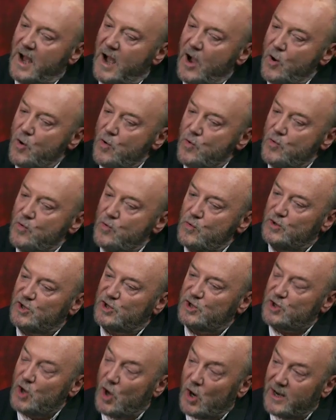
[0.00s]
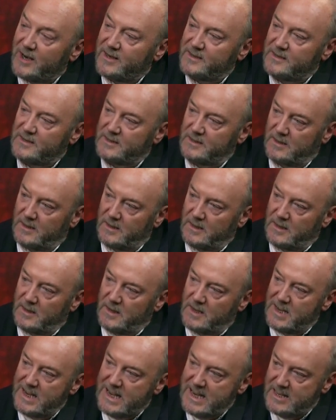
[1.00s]
How solid
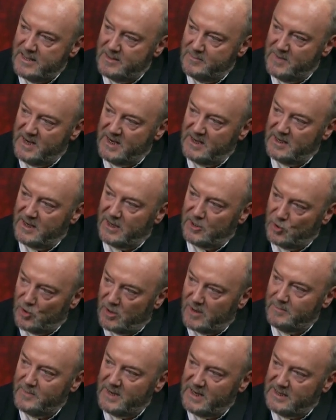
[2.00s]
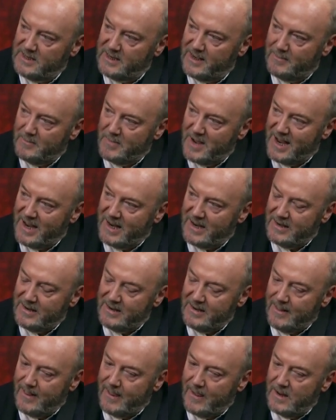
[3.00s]
in the media, you're a media
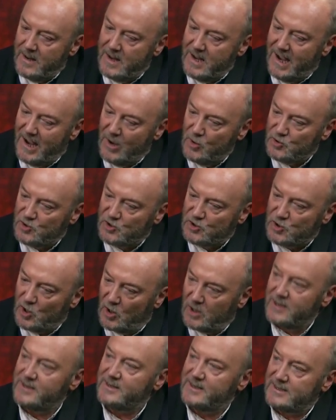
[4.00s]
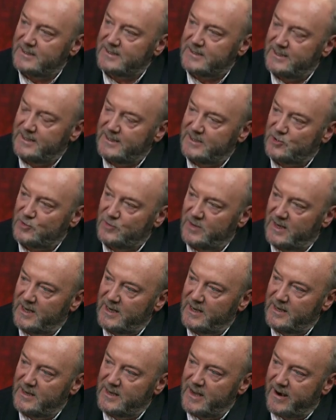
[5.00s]
man, how solid is the
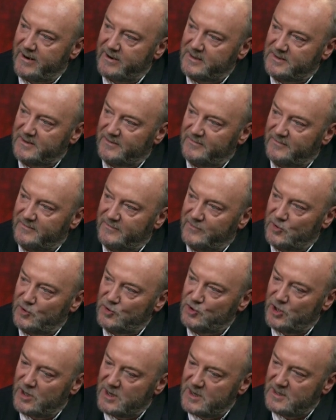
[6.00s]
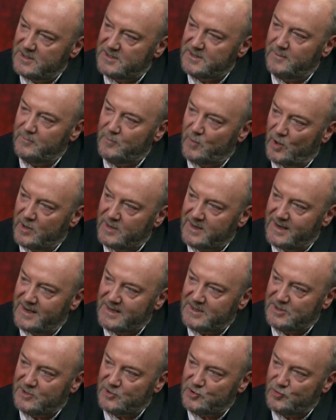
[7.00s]
Israeli narrative? Do journalists and
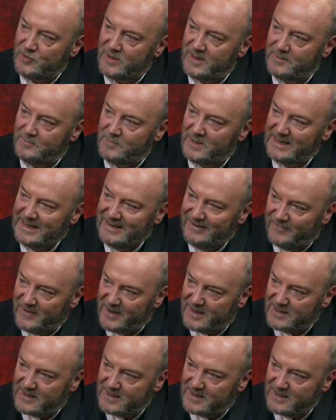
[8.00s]
broadcasters really believe